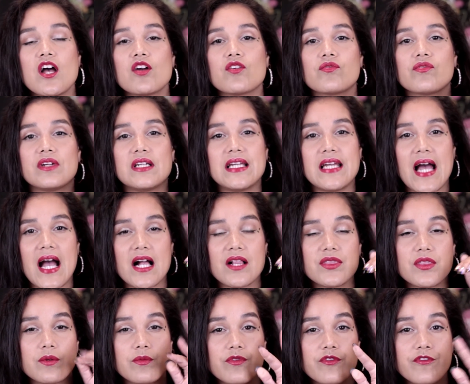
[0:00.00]
really had
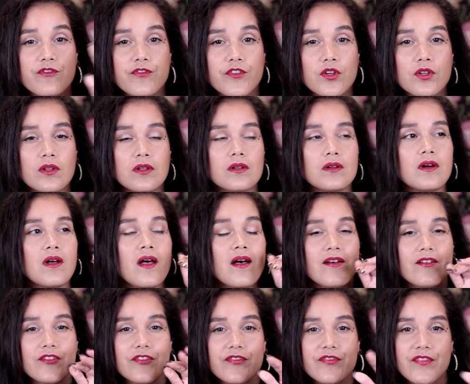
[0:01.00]
them full,
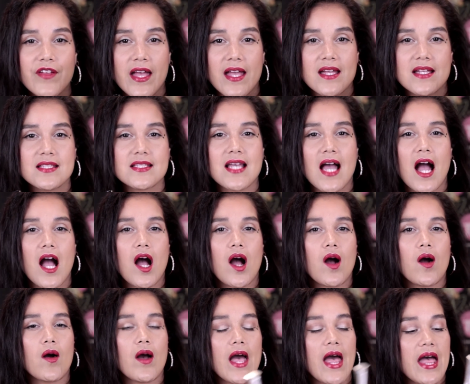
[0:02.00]
fanned
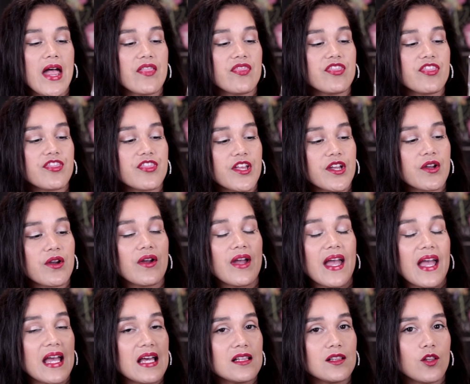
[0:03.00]
out, and thicker
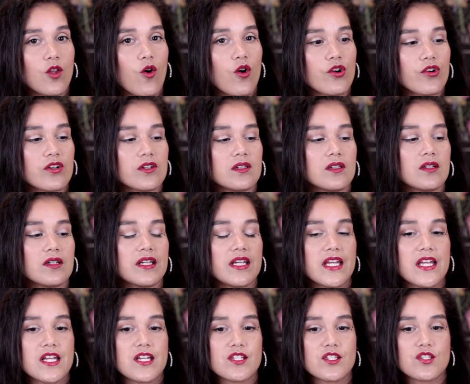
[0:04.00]
and longer
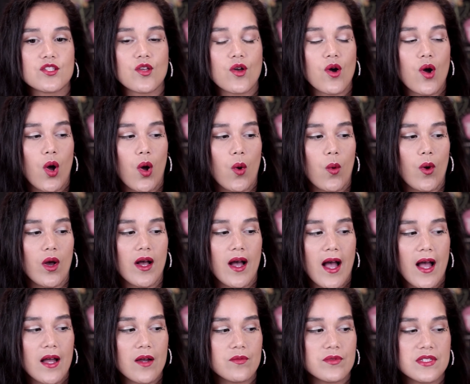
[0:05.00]
looking. So
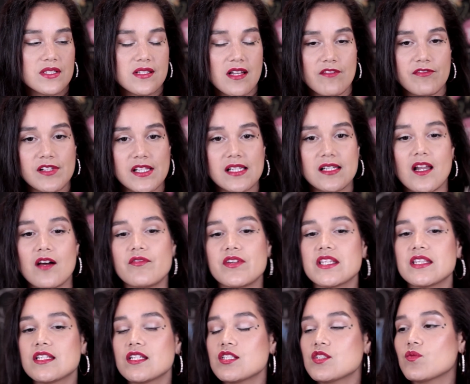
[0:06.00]
I was definitely
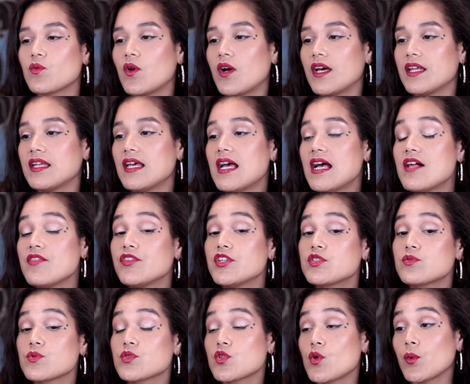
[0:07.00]
loving this one.
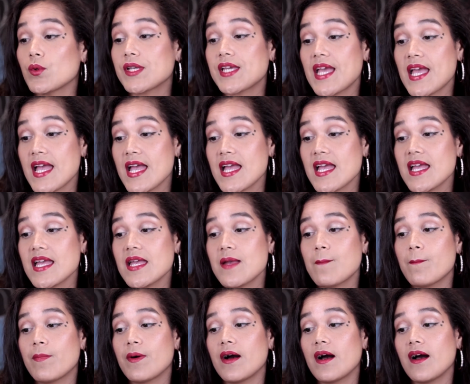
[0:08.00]
This one's okay,
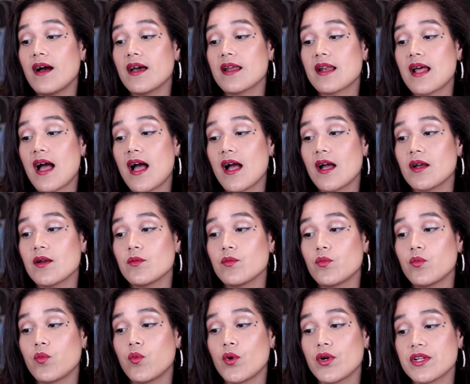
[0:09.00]
but I
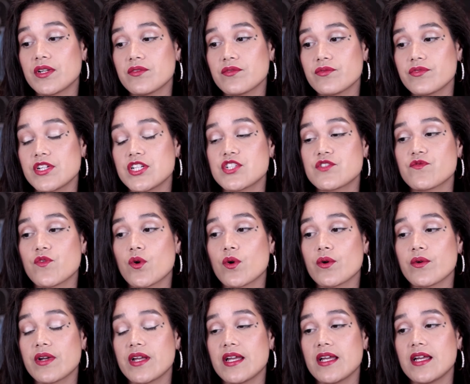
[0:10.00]
wouldn't reach
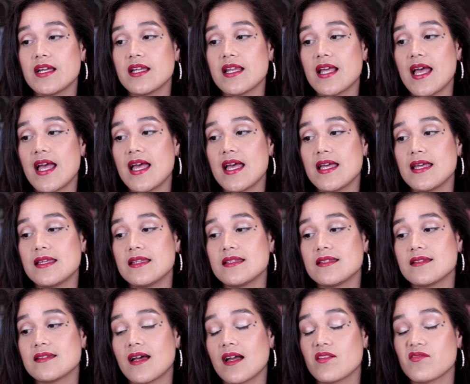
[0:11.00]
for it,
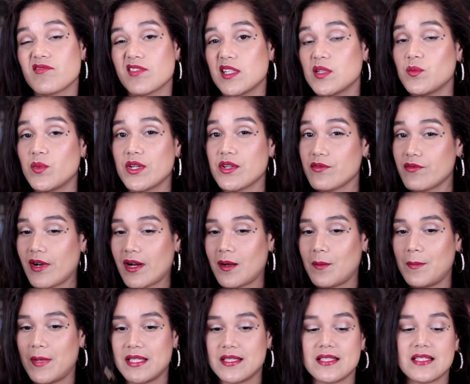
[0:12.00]
and I really wouldn't
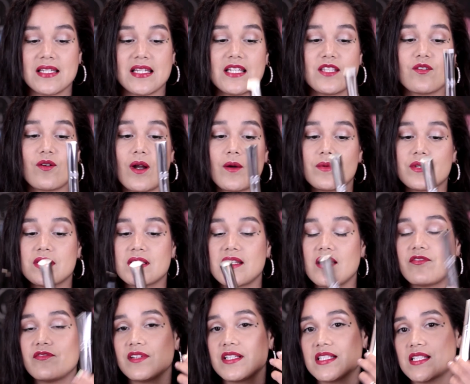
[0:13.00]
recommend it either. I would
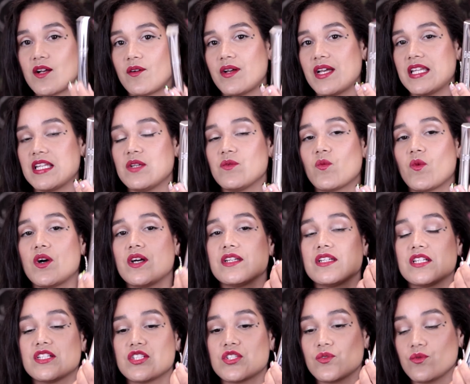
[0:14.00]
definitely tell
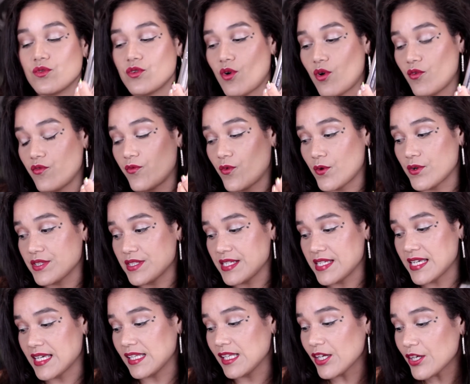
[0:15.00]
anyone to go for the
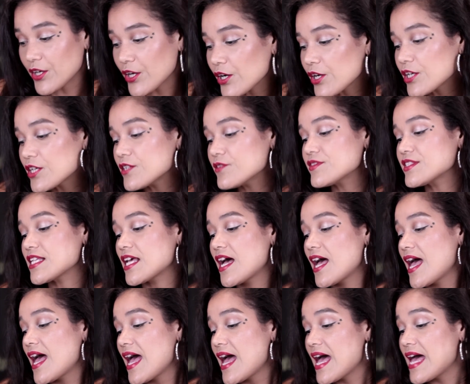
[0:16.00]
Killer Curves.
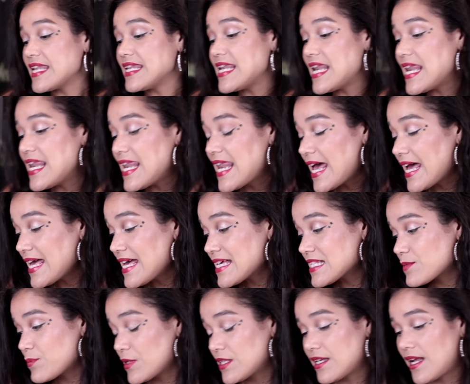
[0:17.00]

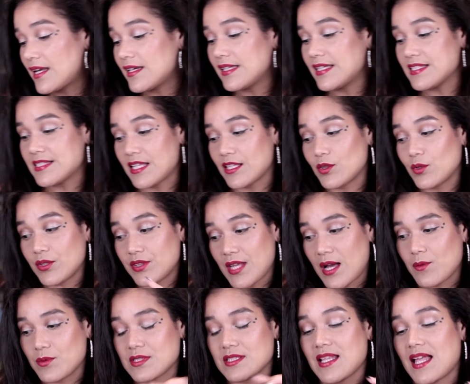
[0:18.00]
Last but not least, I thought
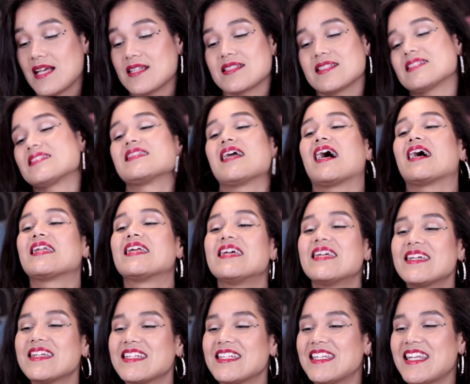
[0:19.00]
that was last, it's not.
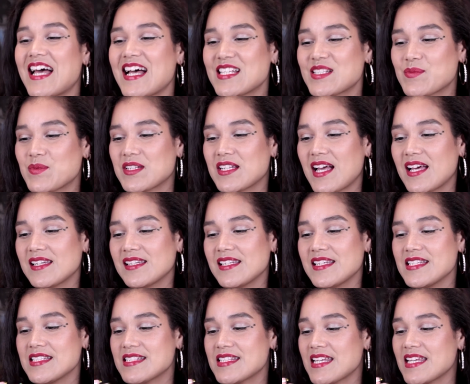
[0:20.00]
Last but not
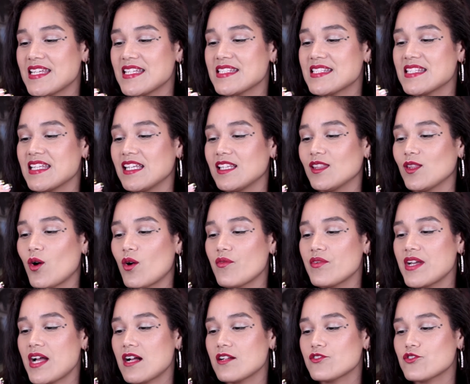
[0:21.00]
least is the
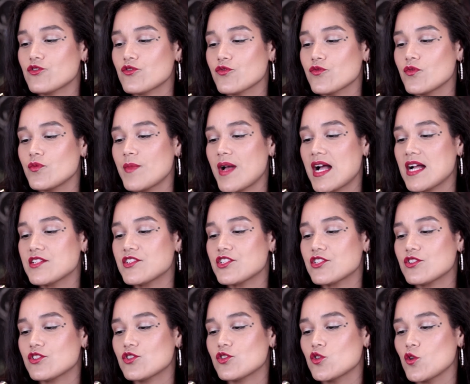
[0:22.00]
L'Oreal True
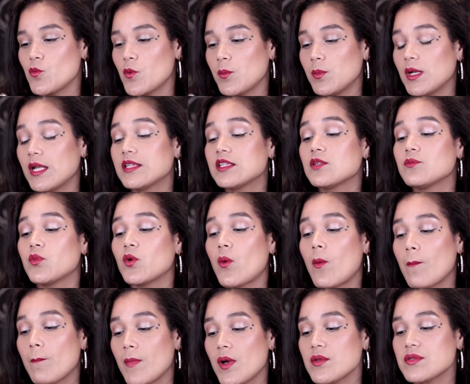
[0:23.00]
Match Super
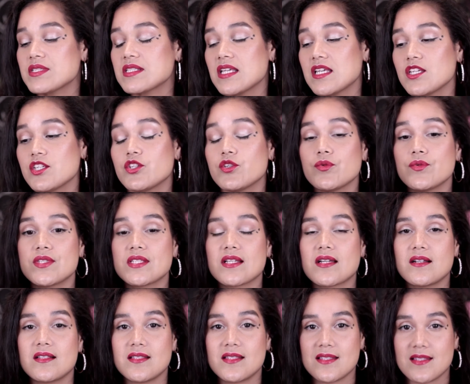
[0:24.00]
Blendable Multi-Use
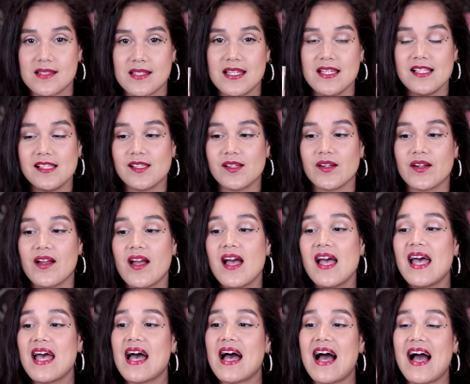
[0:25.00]
Concealer.
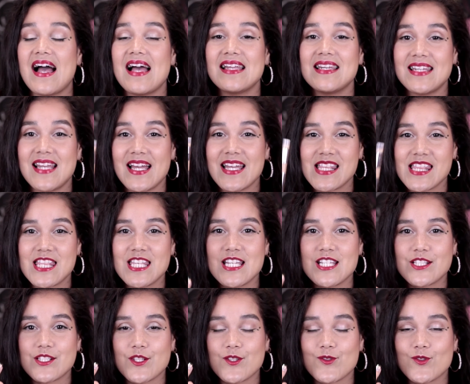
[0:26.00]
I like
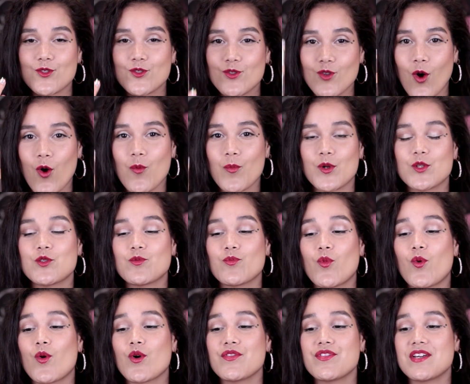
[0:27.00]
this so much
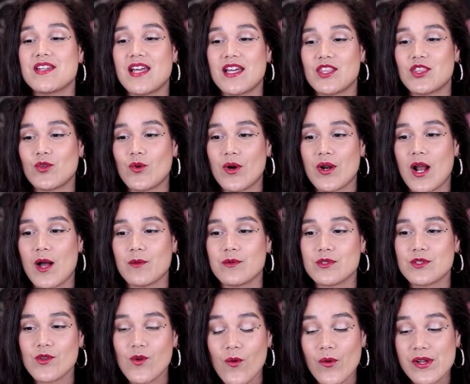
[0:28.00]
more than I thought I
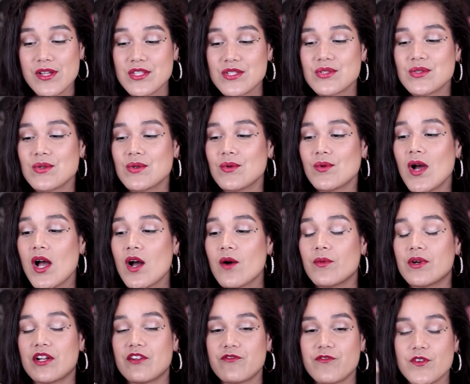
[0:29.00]
was going to.
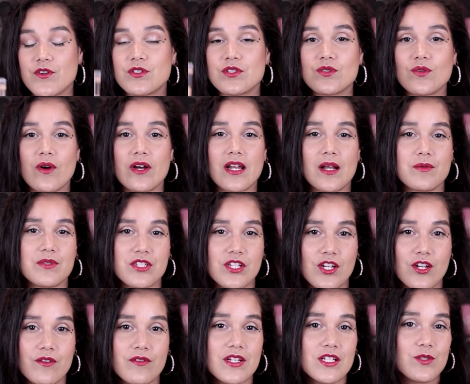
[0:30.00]
When I first saw it, I was
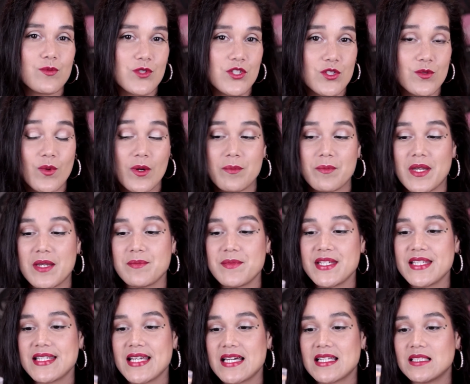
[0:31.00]
curious, which is what made
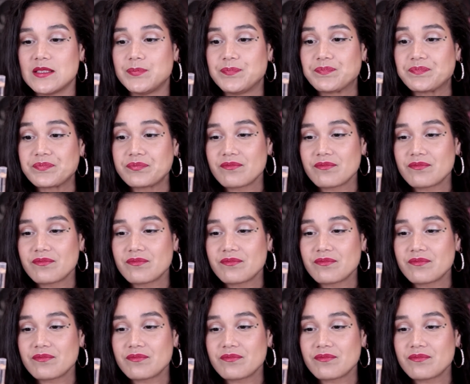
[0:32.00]
me get it.